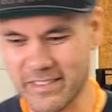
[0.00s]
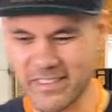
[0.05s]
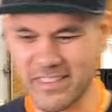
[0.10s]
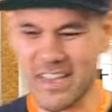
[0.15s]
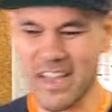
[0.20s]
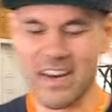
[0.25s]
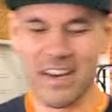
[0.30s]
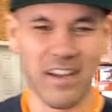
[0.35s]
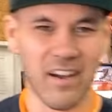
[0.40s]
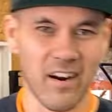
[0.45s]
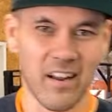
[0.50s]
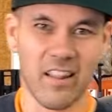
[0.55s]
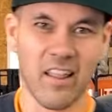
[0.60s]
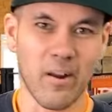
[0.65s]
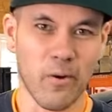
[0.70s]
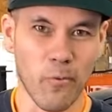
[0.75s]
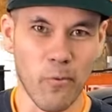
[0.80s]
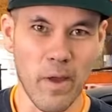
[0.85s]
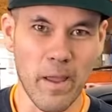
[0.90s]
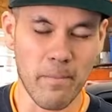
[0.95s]
kind of got a
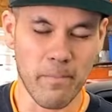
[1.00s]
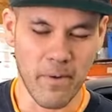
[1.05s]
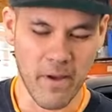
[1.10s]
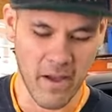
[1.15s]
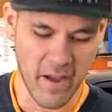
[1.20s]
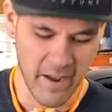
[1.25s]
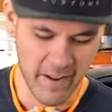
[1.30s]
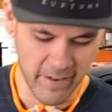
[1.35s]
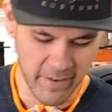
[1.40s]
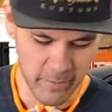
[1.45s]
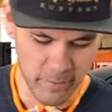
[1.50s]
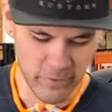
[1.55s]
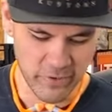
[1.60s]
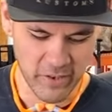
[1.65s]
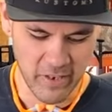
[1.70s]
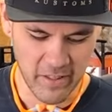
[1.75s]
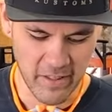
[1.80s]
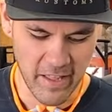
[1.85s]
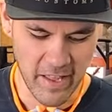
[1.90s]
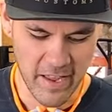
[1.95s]
lot of weight behind it,
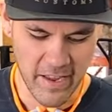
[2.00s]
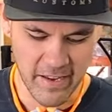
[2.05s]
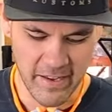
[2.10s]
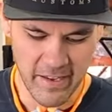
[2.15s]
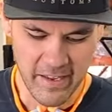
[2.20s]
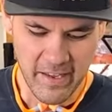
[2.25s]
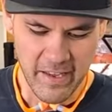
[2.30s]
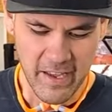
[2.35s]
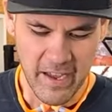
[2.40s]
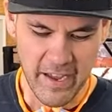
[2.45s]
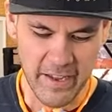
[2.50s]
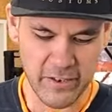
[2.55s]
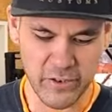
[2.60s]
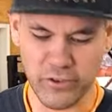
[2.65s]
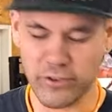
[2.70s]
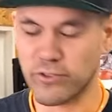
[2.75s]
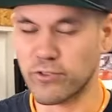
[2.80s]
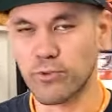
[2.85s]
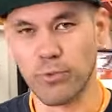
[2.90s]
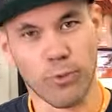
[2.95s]
which I like. I
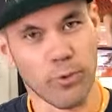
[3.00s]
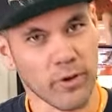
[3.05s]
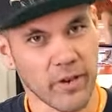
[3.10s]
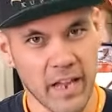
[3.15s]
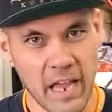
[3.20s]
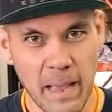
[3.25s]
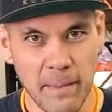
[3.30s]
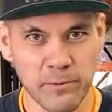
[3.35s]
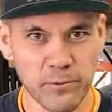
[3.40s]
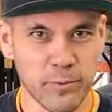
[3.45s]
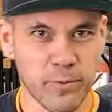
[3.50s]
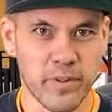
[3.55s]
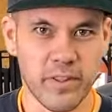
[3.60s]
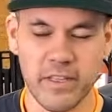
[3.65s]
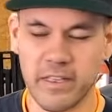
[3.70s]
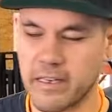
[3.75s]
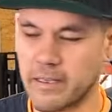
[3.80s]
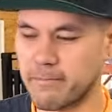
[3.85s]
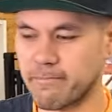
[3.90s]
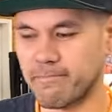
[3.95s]
adjust door gaps with
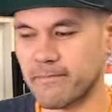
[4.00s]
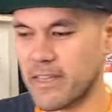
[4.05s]
it. I